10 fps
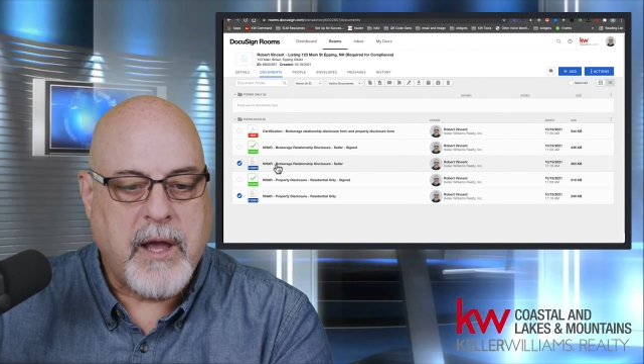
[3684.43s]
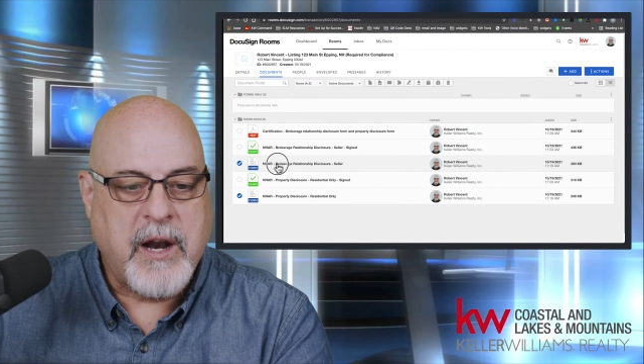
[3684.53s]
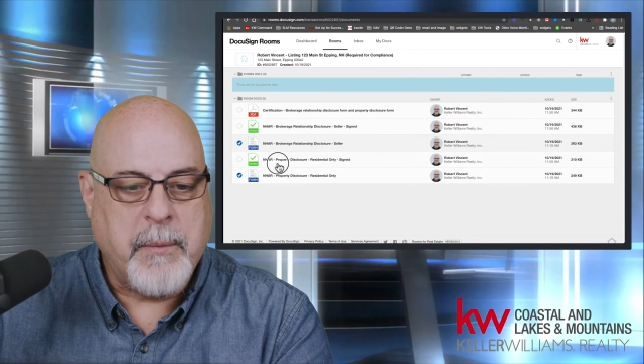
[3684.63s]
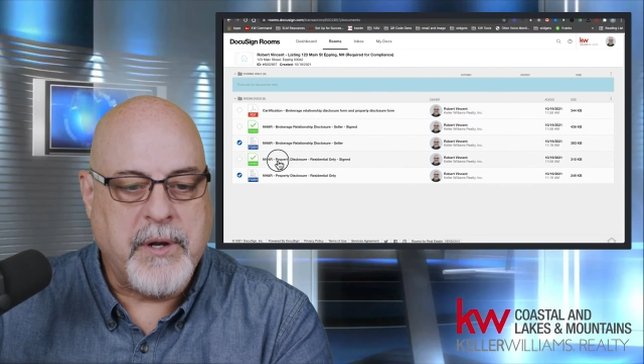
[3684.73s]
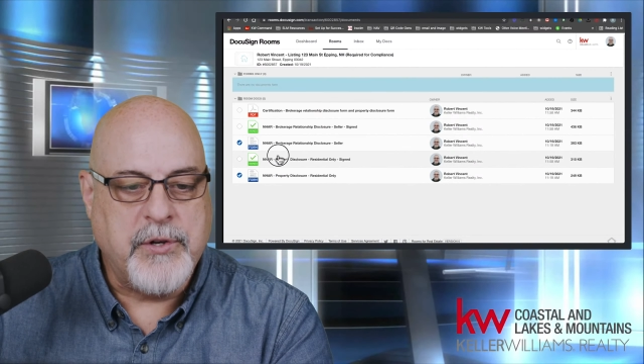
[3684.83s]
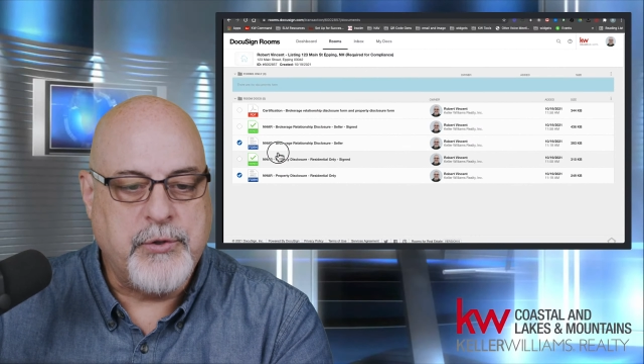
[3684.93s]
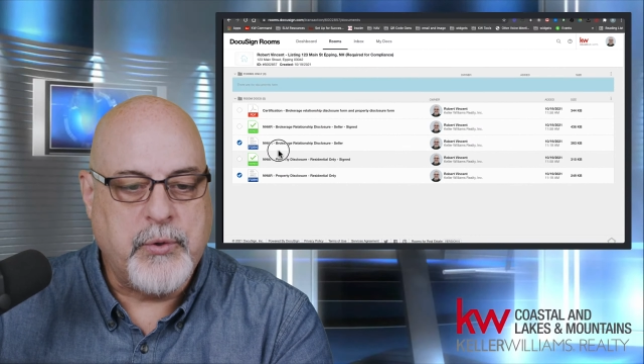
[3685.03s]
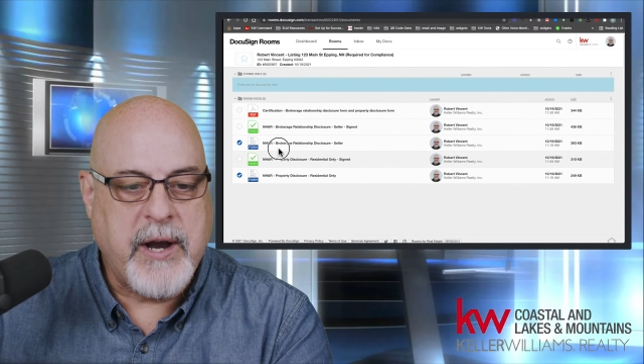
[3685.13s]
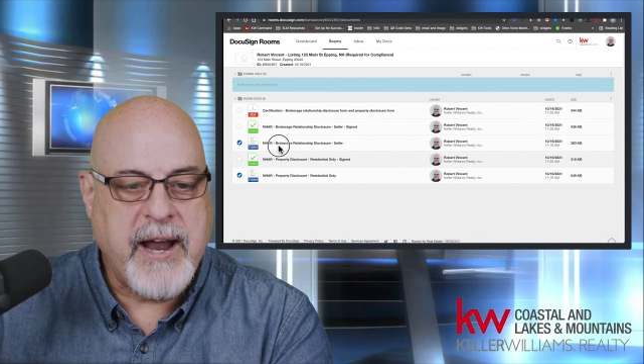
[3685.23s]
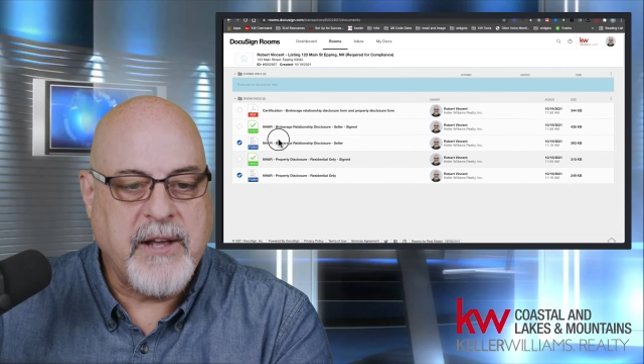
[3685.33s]
And I'm going to
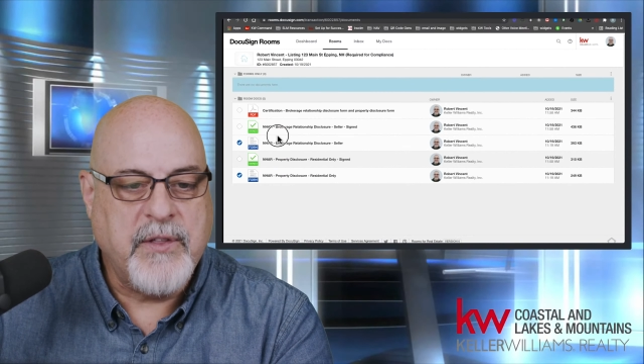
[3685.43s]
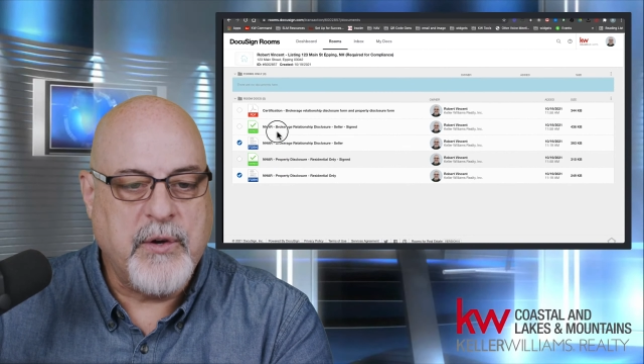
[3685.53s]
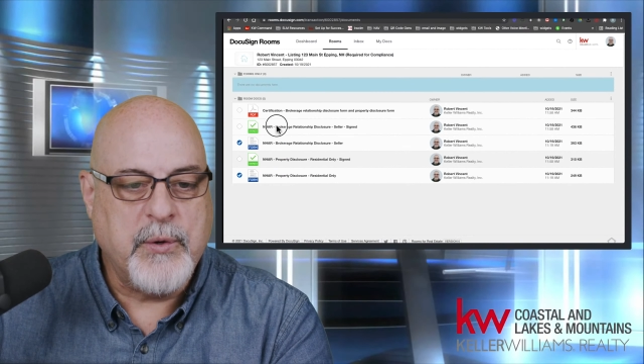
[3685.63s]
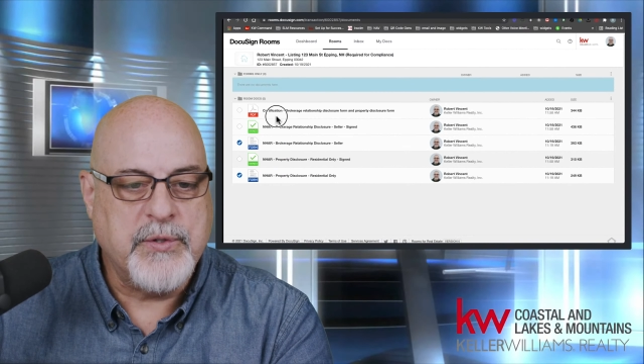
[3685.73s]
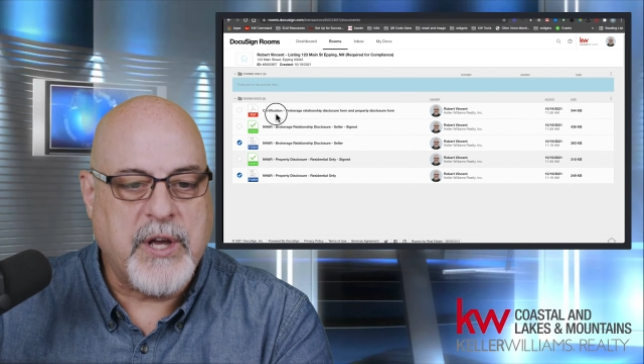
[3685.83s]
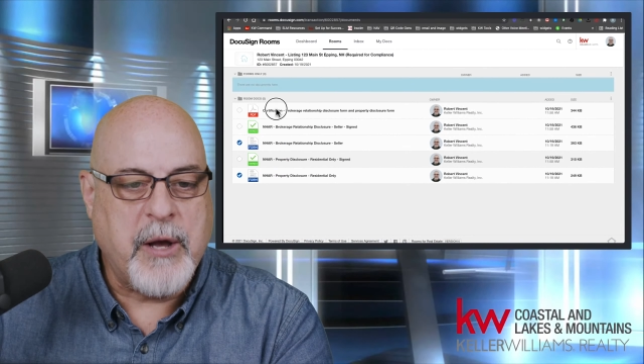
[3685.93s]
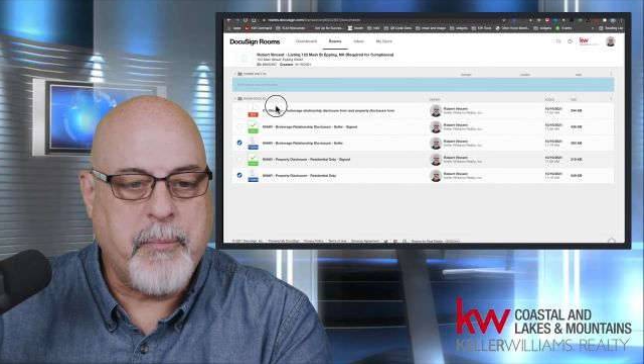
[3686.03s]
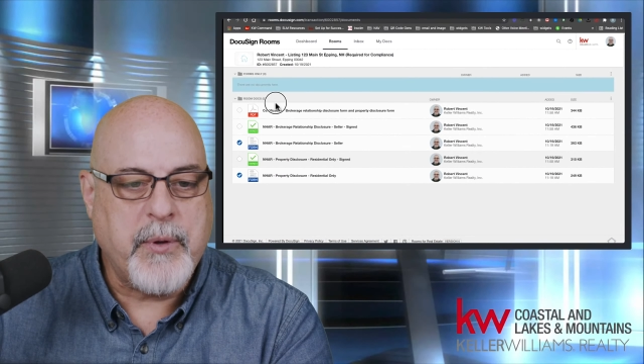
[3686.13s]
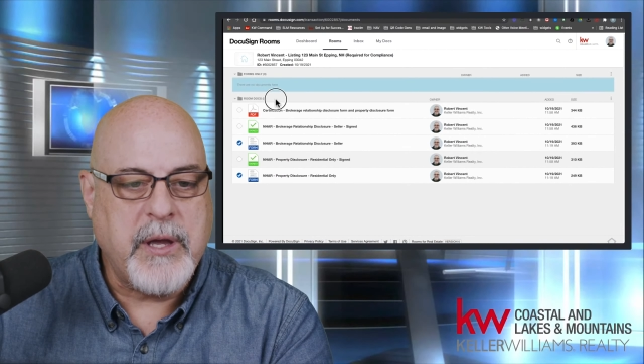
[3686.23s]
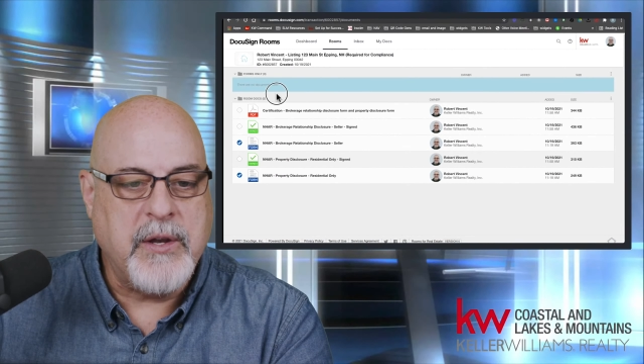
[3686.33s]
drag those
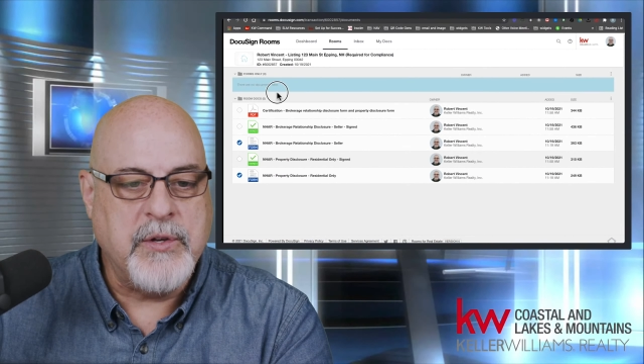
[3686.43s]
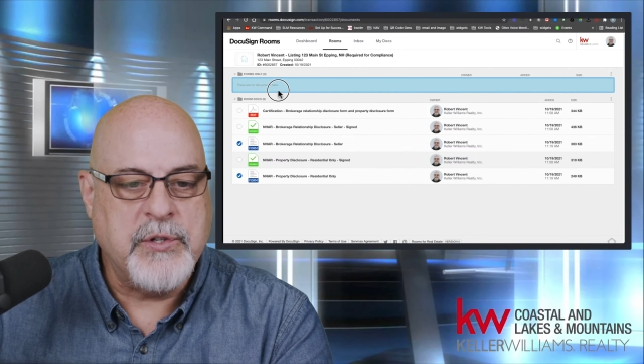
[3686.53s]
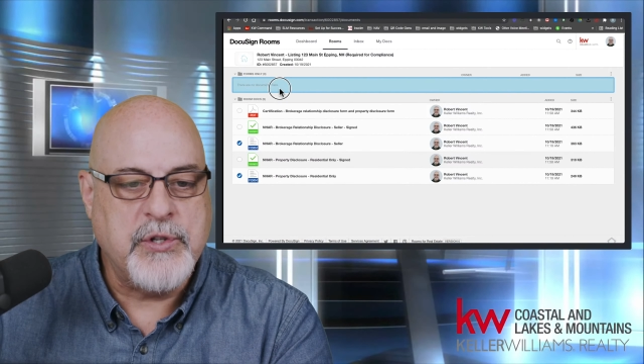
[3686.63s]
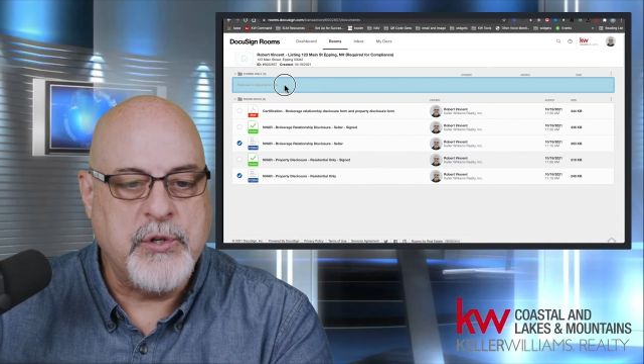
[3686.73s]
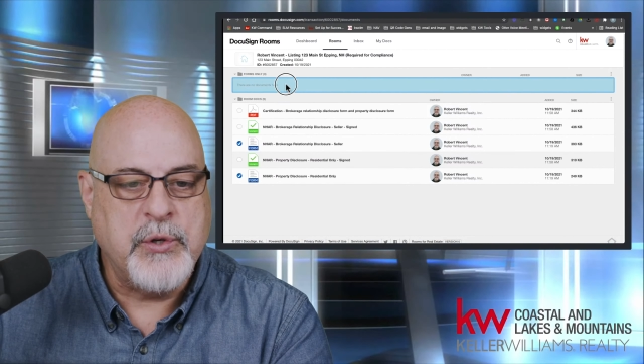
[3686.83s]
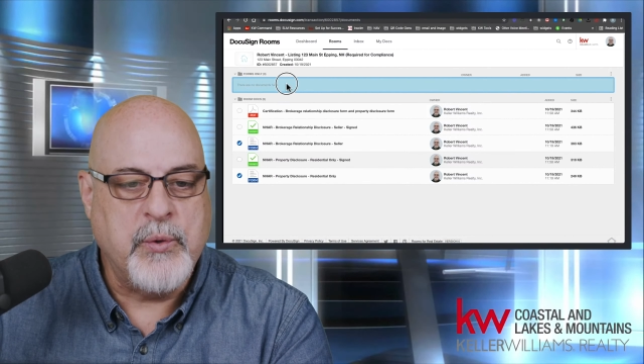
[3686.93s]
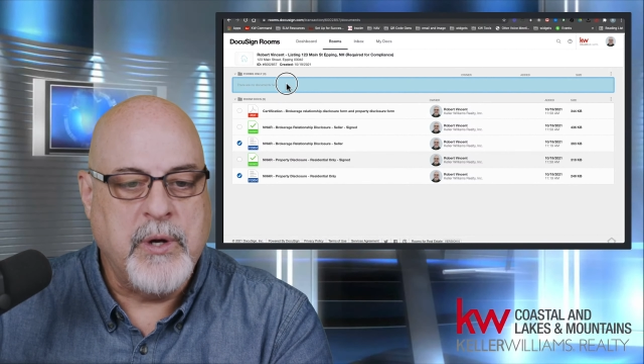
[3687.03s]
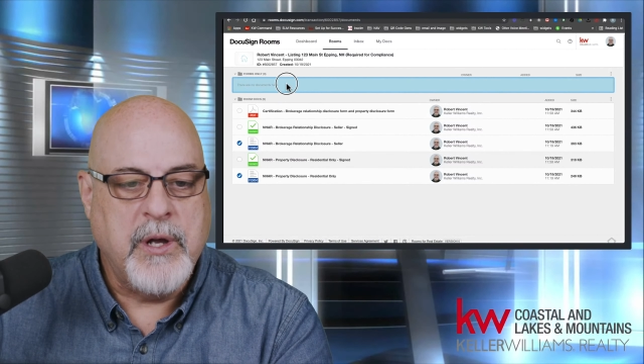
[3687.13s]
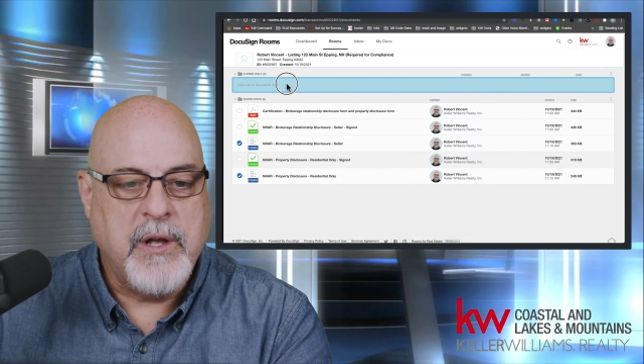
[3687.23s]
up into